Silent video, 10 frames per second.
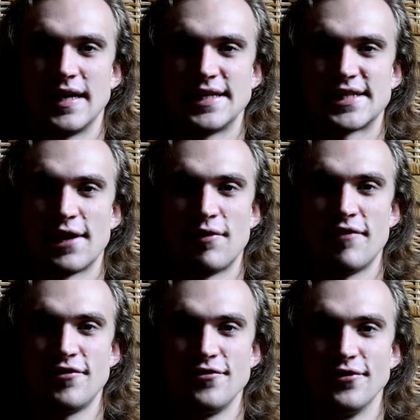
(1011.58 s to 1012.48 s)
It's,
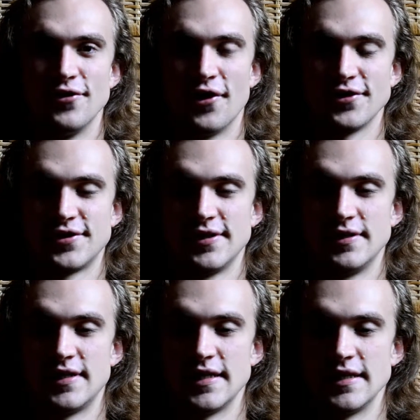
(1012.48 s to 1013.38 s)
however, not
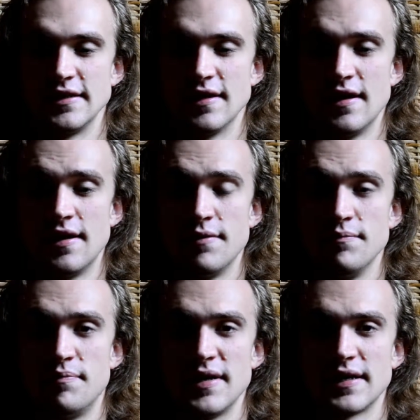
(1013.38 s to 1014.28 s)
the
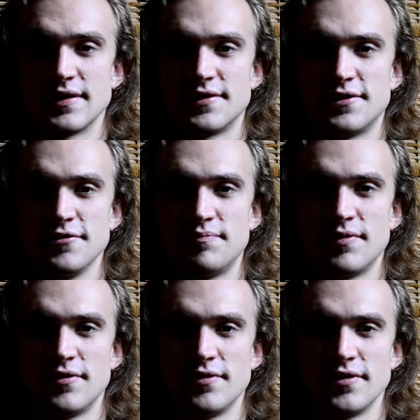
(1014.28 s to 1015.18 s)
big
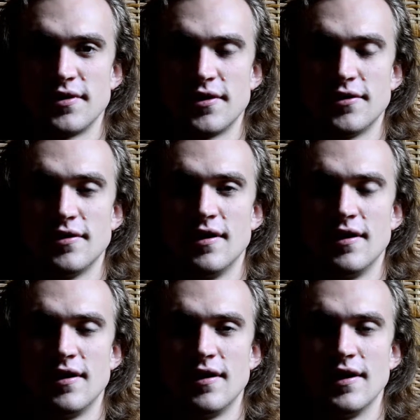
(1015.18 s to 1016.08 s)
super, you know,
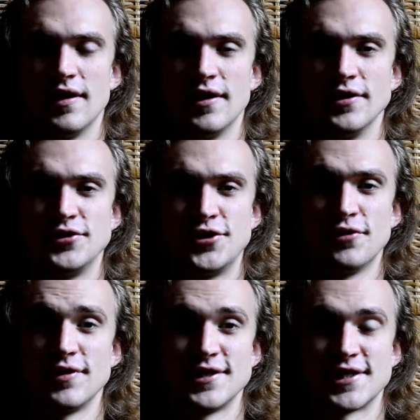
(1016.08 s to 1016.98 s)

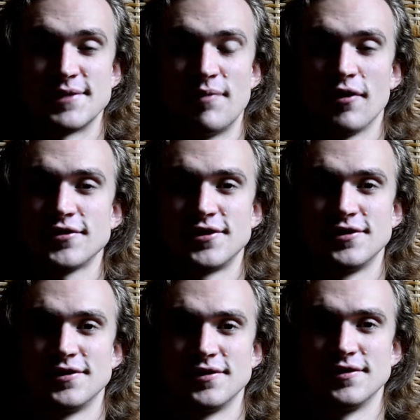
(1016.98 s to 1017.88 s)
tourist spot,
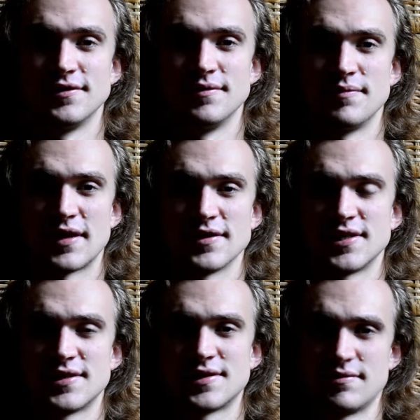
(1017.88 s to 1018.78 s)

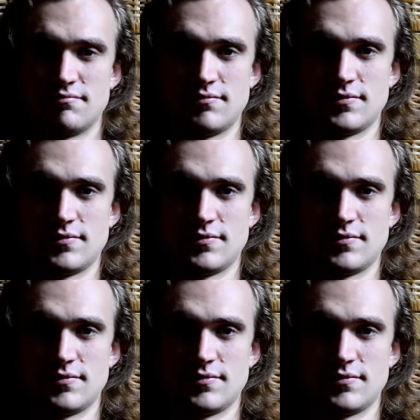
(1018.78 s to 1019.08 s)
because it's